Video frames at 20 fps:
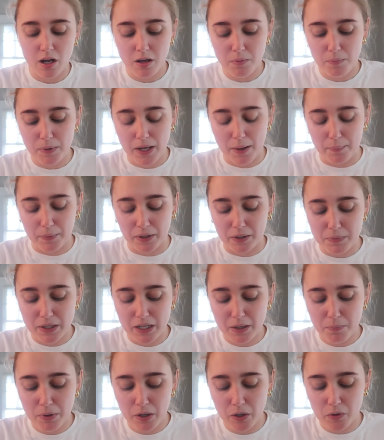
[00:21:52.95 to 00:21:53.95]
But yeah, I'm gonna
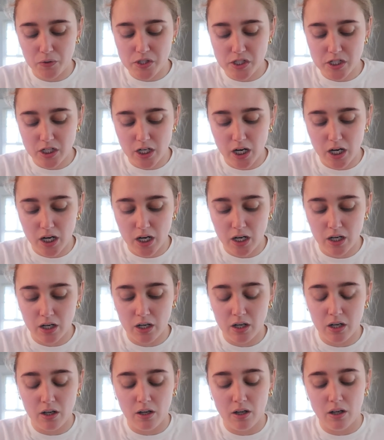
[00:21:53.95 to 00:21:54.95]
make a poster,
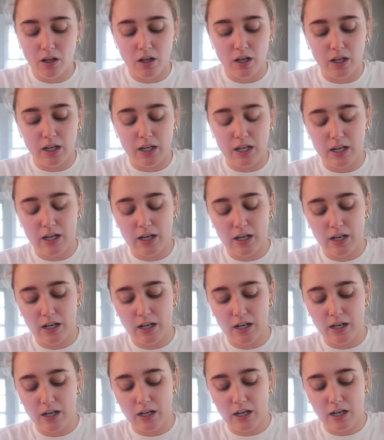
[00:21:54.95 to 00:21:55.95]

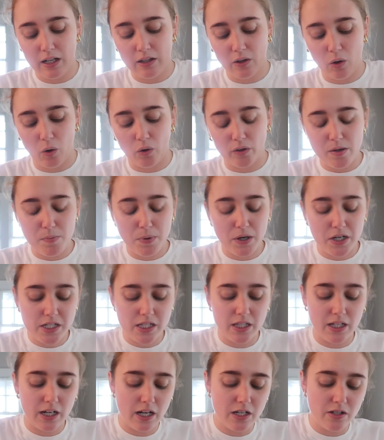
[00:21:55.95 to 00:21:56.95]
and the only
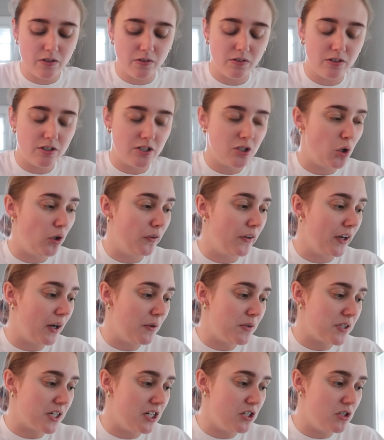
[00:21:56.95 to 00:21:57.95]
person that I told that I
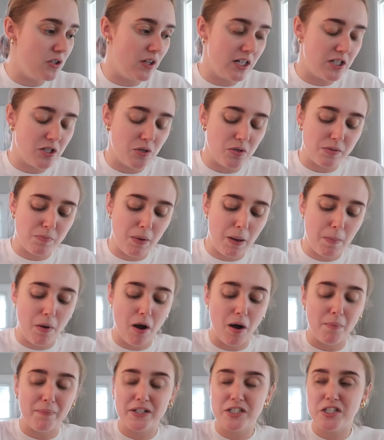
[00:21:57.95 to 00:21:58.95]
was gonna do that to is my
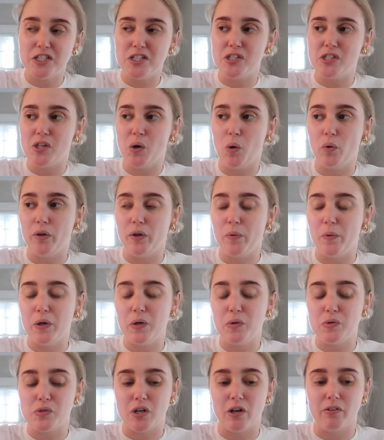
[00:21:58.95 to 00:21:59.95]
mom, but she's the only one
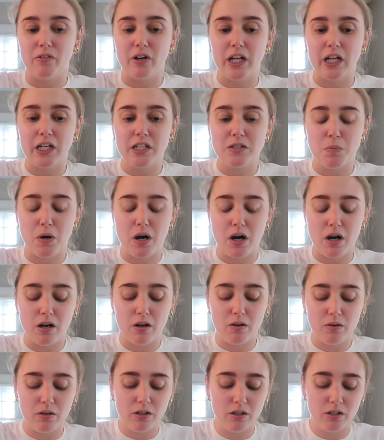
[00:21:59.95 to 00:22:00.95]
who's not running
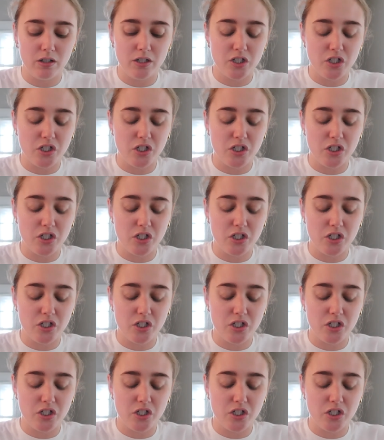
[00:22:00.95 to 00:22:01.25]
tomorrow because